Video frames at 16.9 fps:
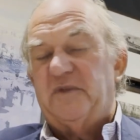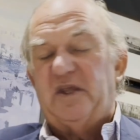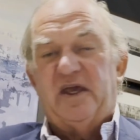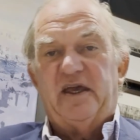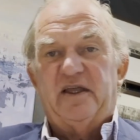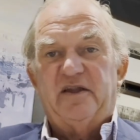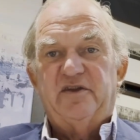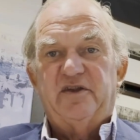
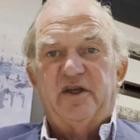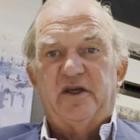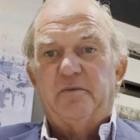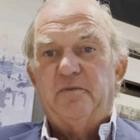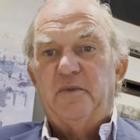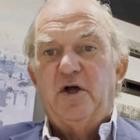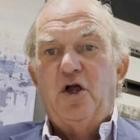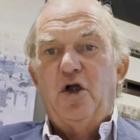
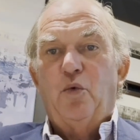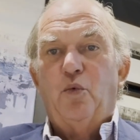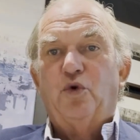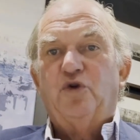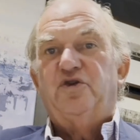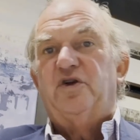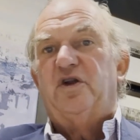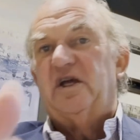and
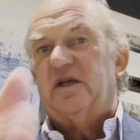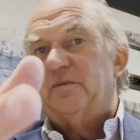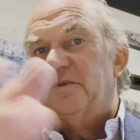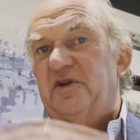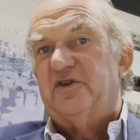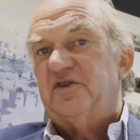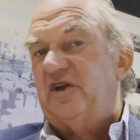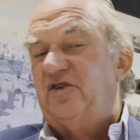would you like me
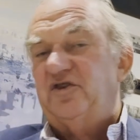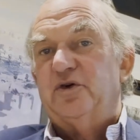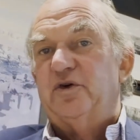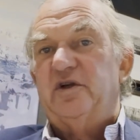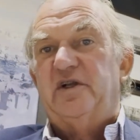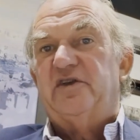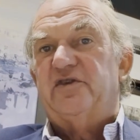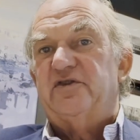to send
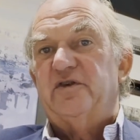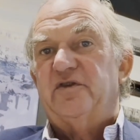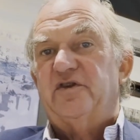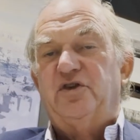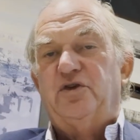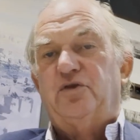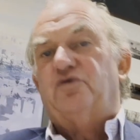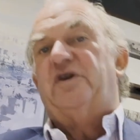you a list of
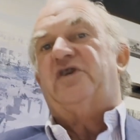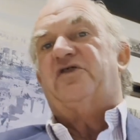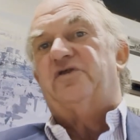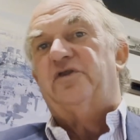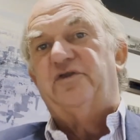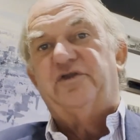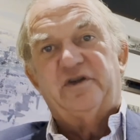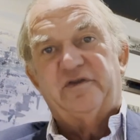the new
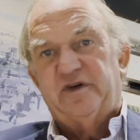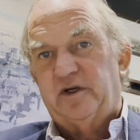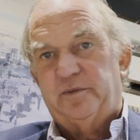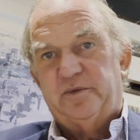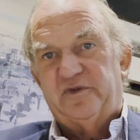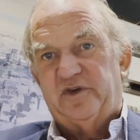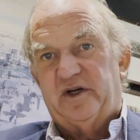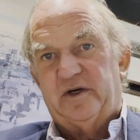restaurants that have
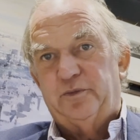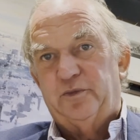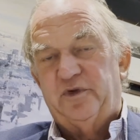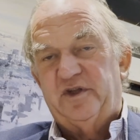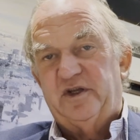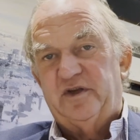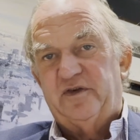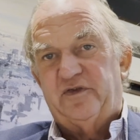opened up
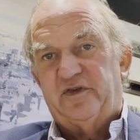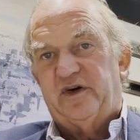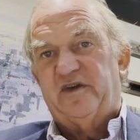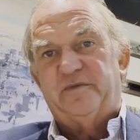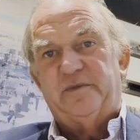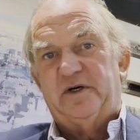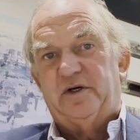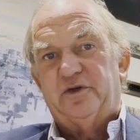within
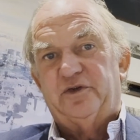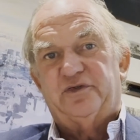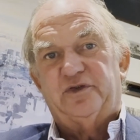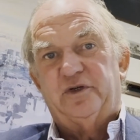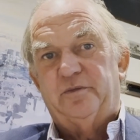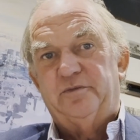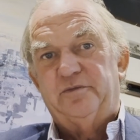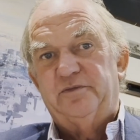5 miles
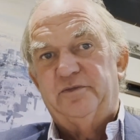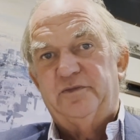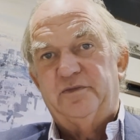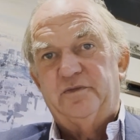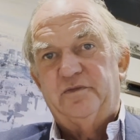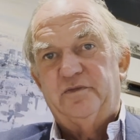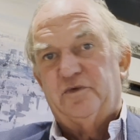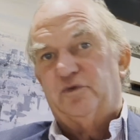from
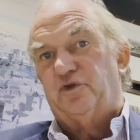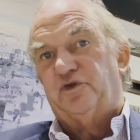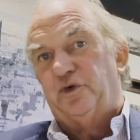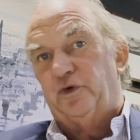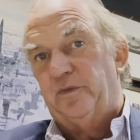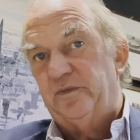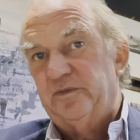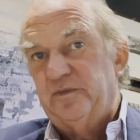the
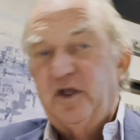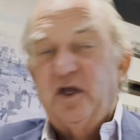resort?